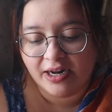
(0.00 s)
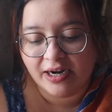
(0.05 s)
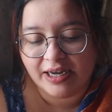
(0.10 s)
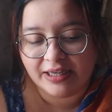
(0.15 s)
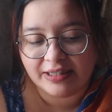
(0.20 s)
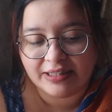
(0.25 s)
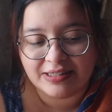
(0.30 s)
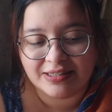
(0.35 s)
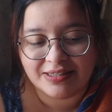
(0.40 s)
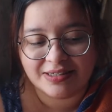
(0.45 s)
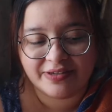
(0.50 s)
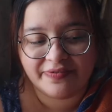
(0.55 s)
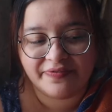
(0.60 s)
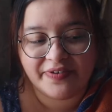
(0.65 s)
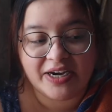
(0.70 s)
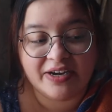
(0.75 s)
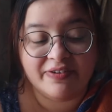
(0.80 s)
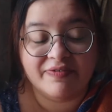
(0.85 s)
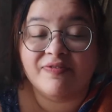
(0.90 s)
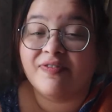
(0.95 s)
and like this is a
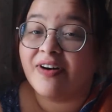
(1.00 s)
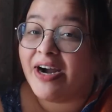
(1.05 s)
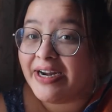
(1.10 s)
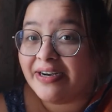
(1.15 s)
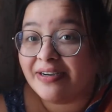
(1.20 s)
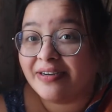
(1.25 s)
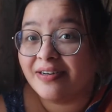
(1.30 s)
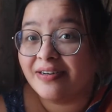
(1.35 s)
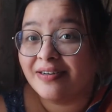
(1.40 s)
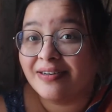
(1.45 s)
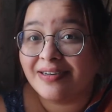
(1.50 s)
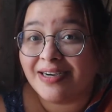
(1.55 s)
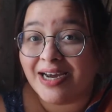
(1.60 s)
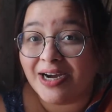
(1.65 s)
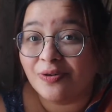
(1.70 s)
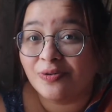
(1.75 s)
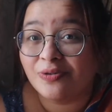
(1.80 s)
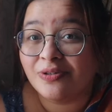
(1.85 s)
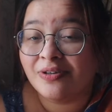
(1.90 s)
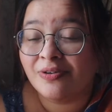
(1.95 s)
very white
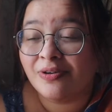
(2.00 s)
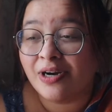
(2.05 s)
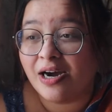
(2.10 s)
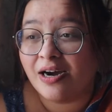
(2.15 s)
town,